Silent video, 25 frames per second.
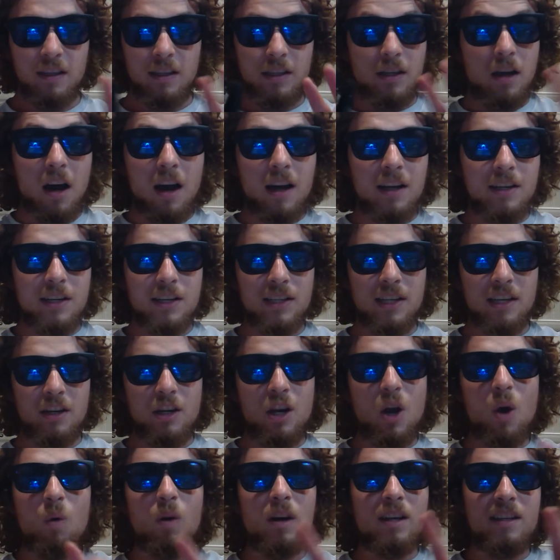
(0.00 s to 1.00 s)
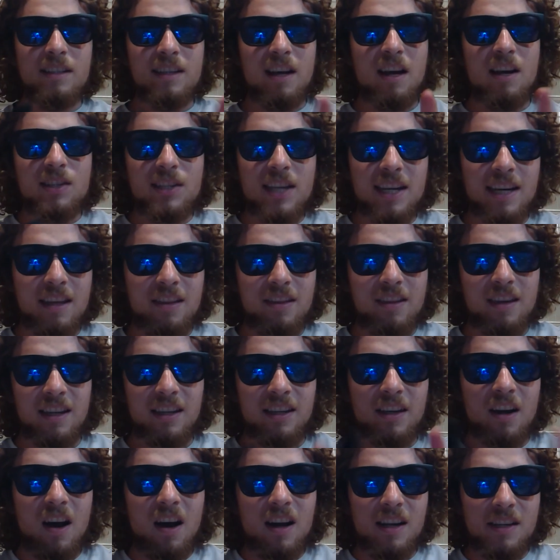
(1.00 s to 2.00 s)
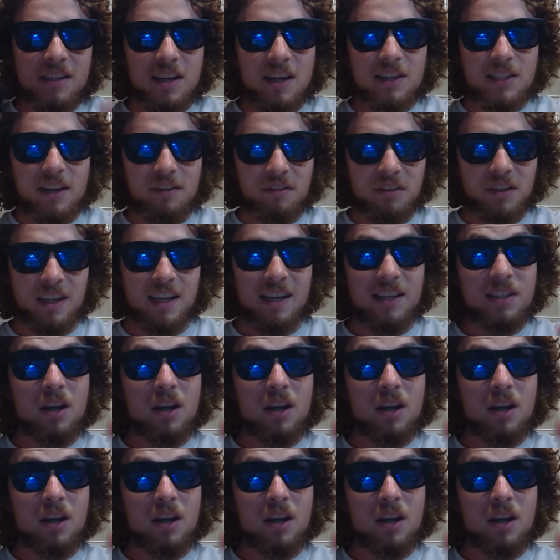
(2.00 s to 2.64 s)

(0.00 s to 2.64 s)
God does it. No one does anything. God does everything.